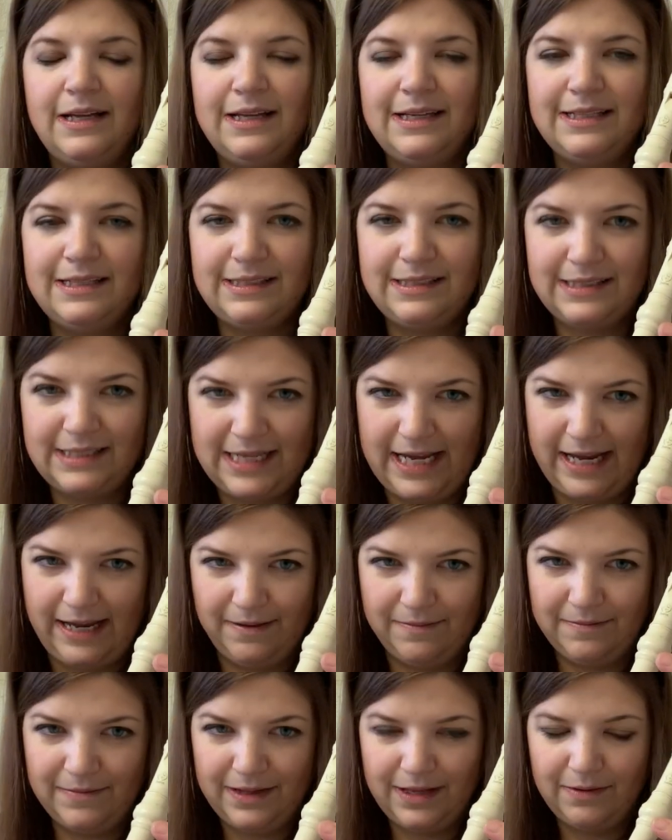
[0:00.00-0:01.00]

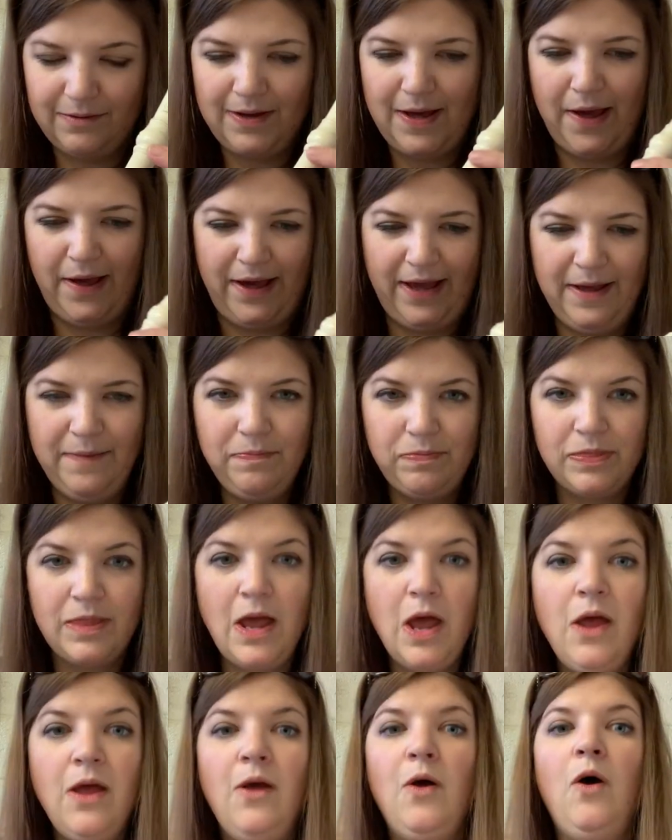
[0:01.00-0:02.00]
C. Okay?
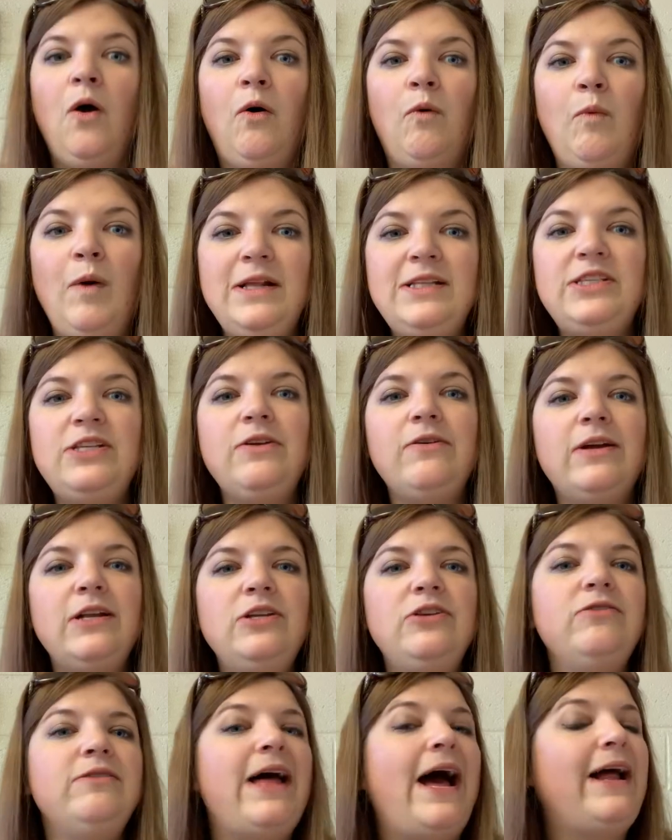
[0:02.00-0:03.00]
Once you can
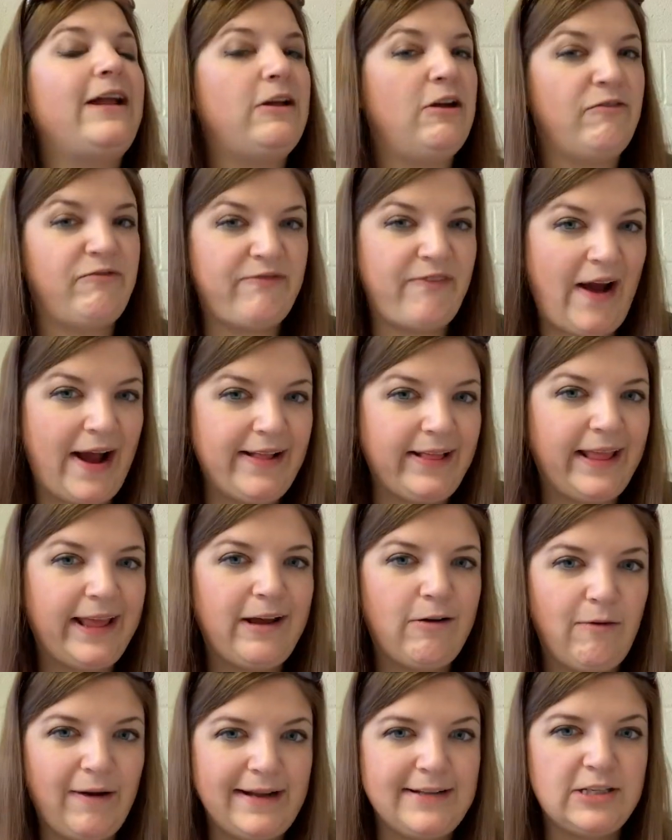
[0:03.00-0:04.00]
do that, you're finally
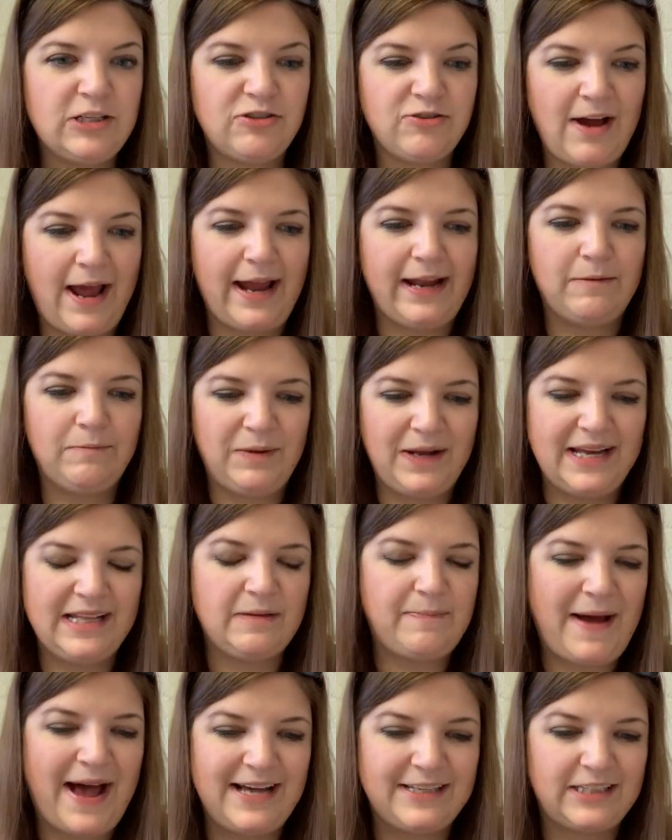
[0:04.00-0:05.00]
going to try and play
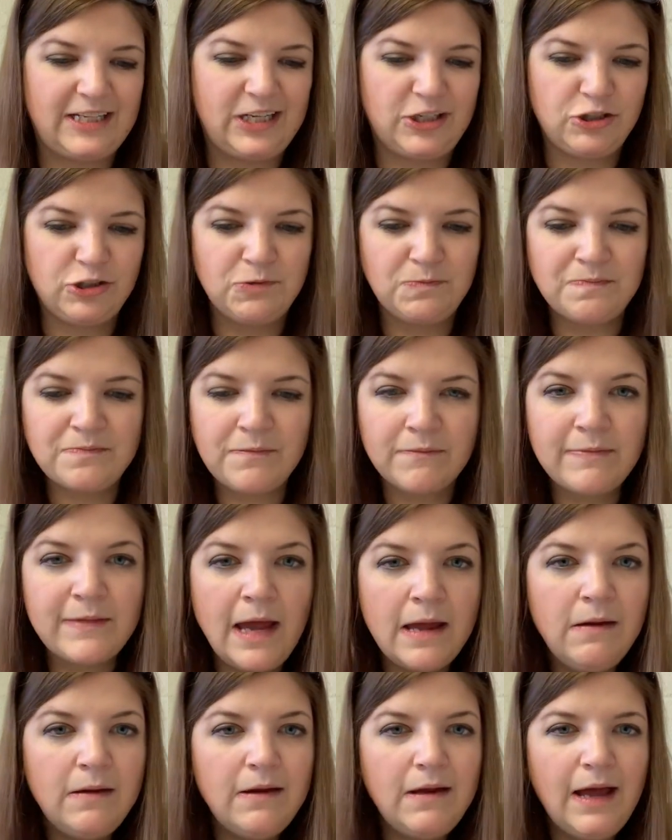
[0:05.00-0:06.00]
the passage.
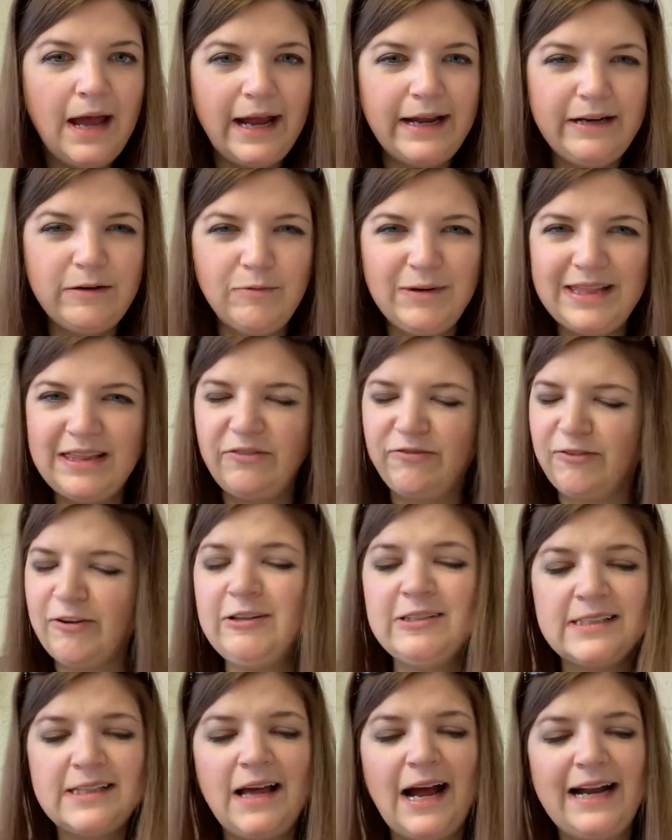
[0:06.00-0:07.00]
And with the
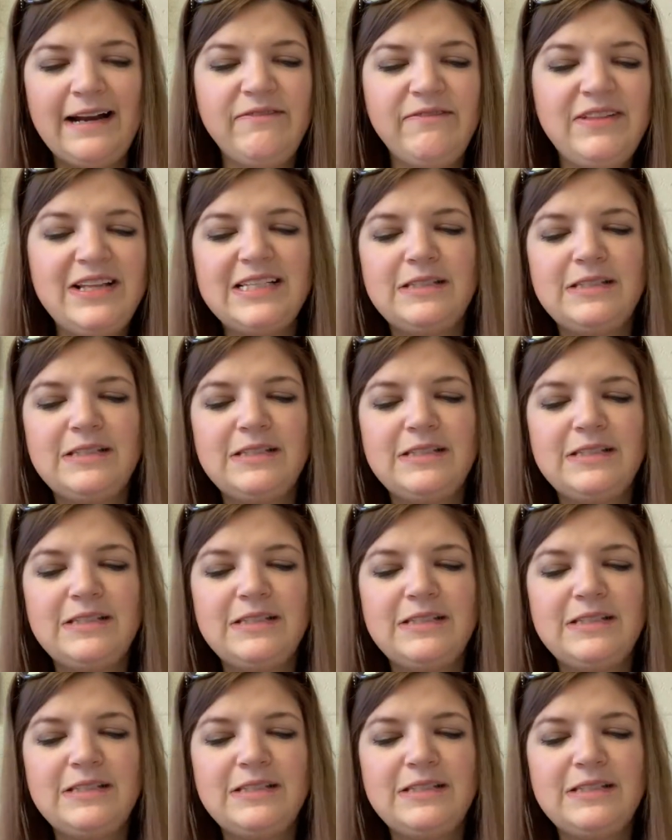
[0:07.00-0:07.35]
first line of this